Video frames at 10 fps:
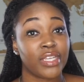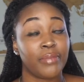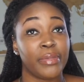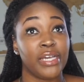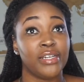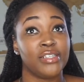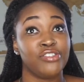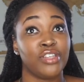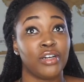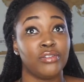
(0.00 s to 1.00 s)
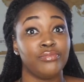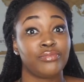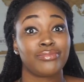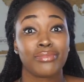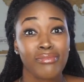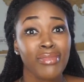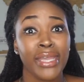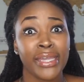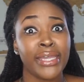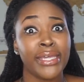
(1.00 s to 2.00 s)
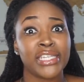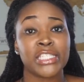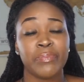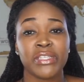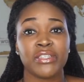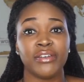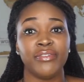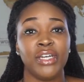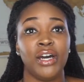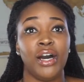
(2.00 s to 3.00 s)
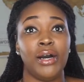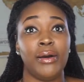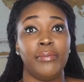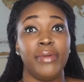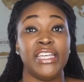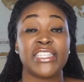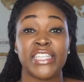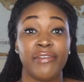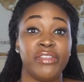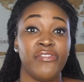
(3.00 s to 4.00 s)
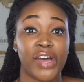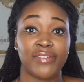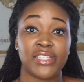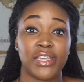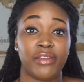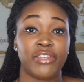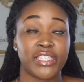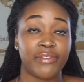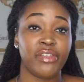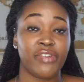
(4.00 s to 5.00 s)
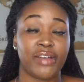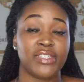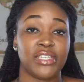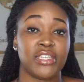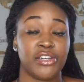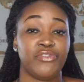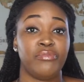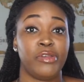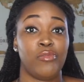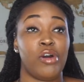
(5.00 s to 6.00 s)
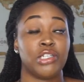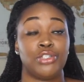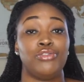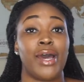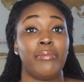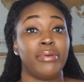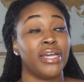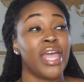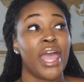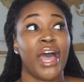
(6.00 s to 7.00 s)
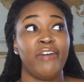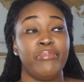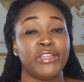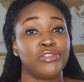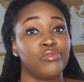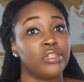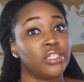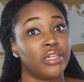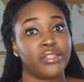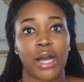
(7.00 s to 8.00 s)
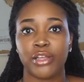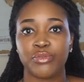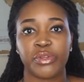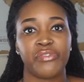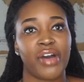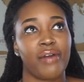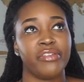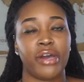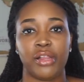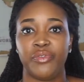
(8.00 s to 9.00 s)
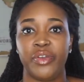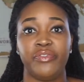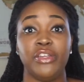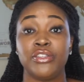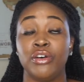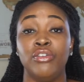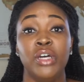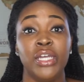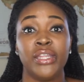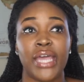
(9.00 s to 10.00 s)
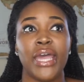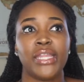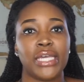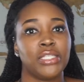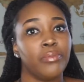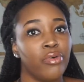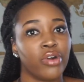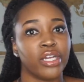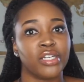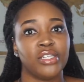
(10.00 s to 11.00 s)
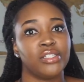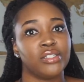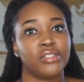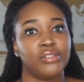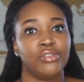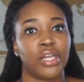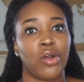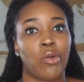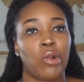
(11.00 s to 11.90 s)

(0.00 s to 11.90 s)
because, you know, it can get expensive. It's 75 cents here for me to wash and dry, but I've been to ones that are $1.25, $1.50. So that's important, because, you know,